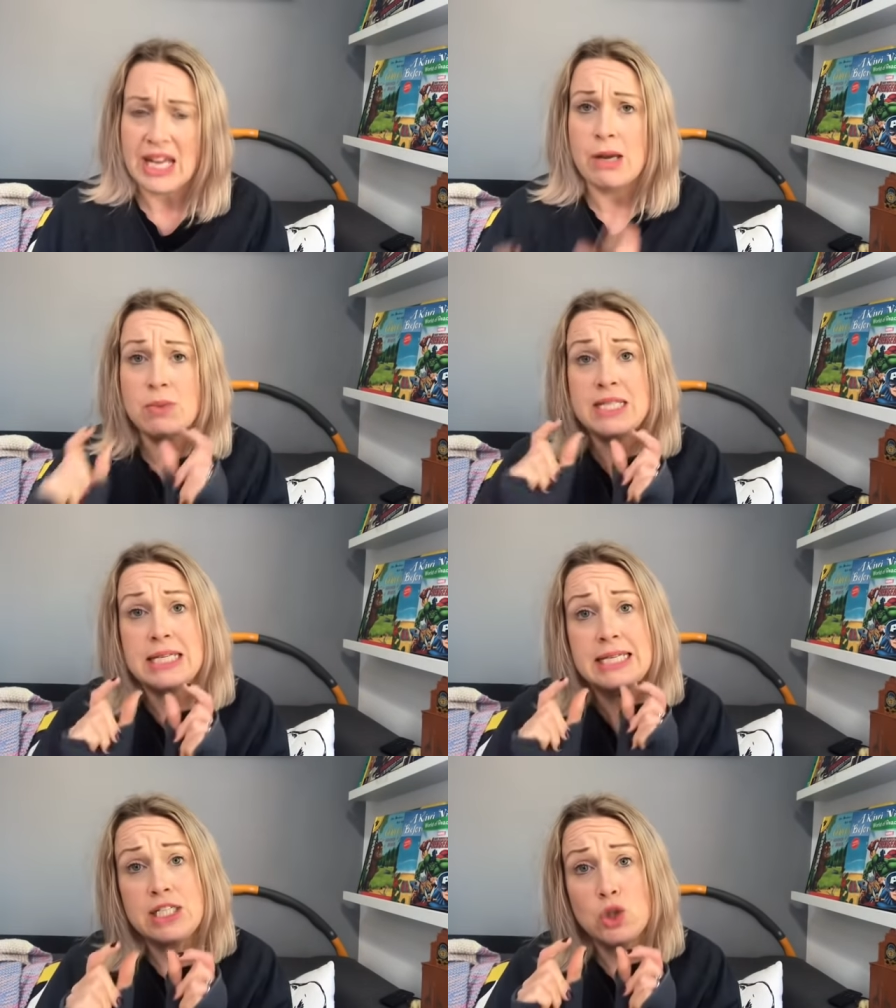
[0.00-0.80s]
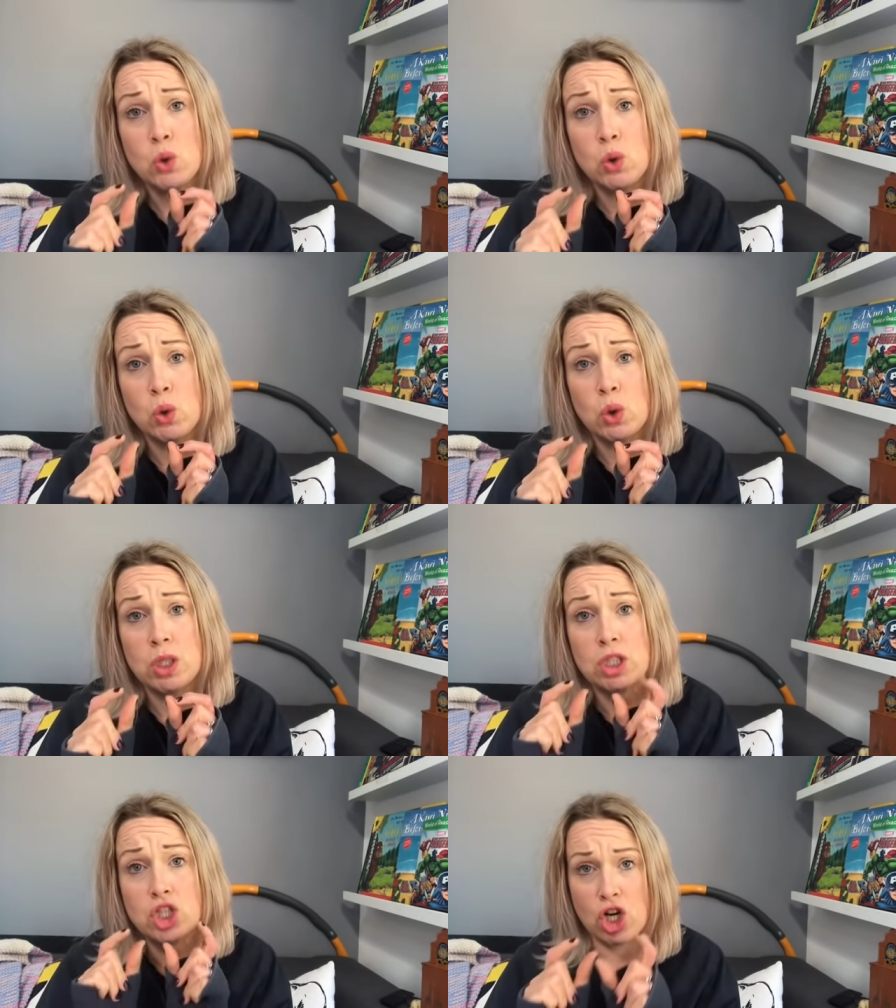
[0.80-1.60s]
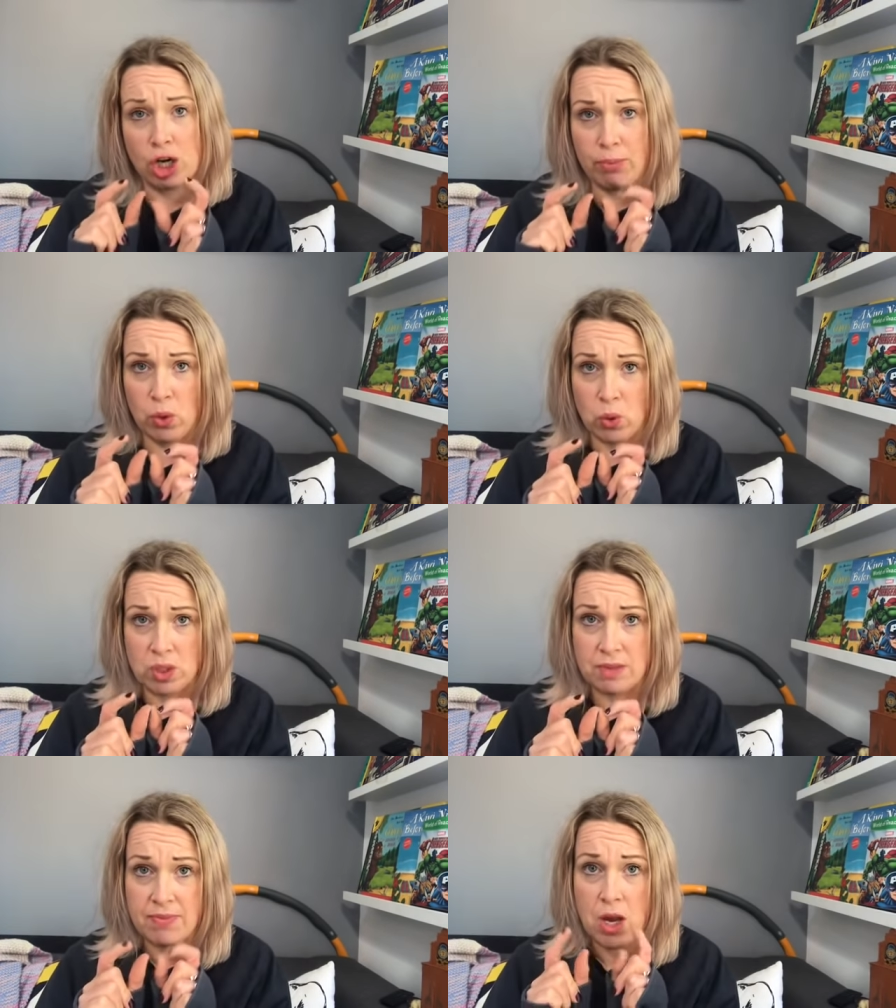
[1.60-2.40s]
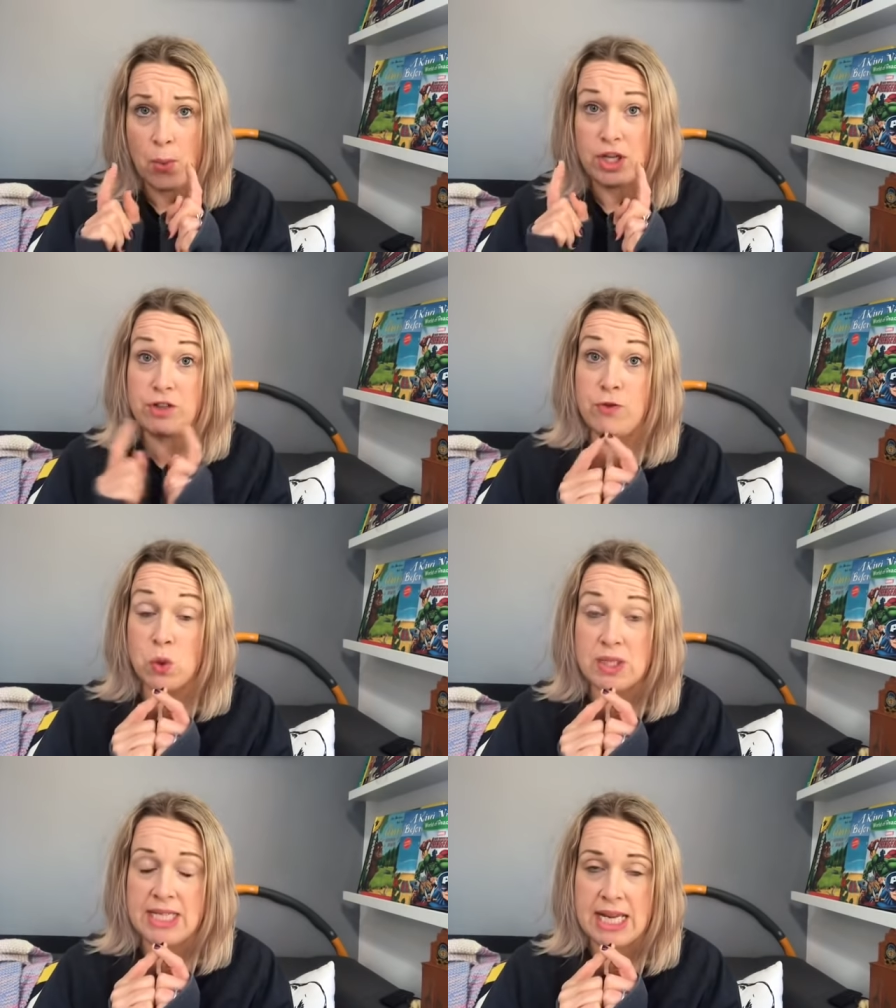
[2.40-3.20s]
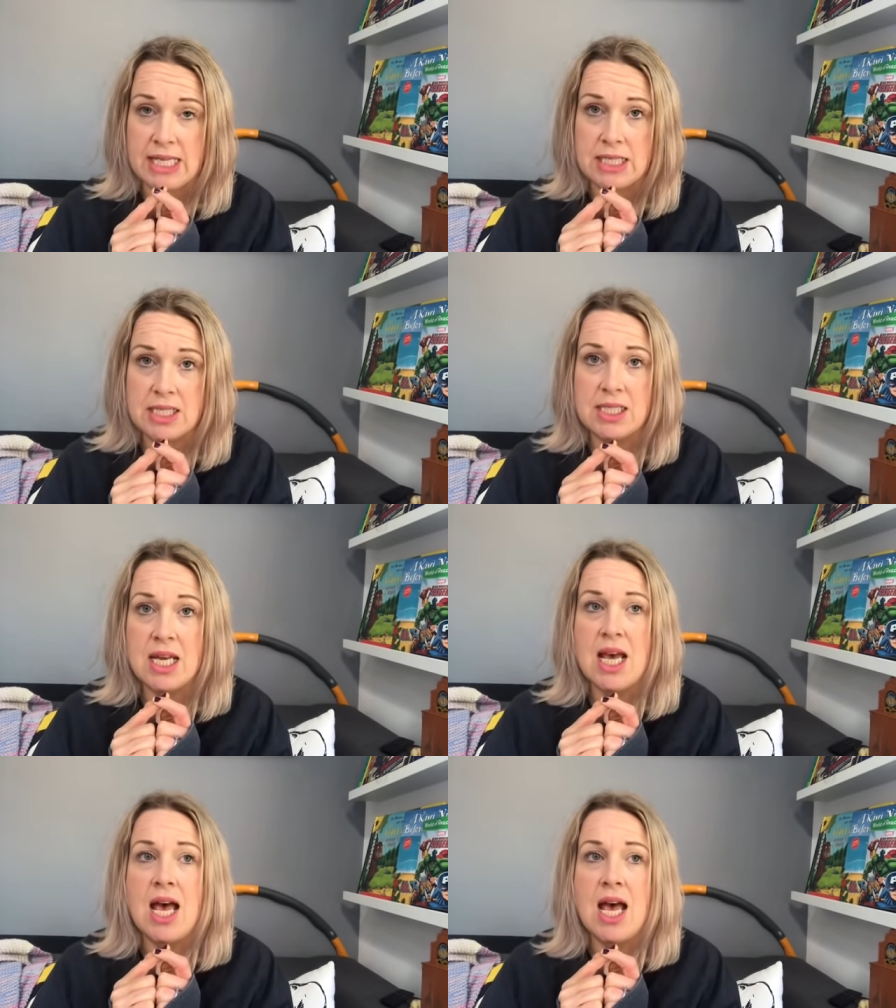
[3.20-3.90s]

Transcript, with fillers: It was the Lindor chocolate balls, which are four sins.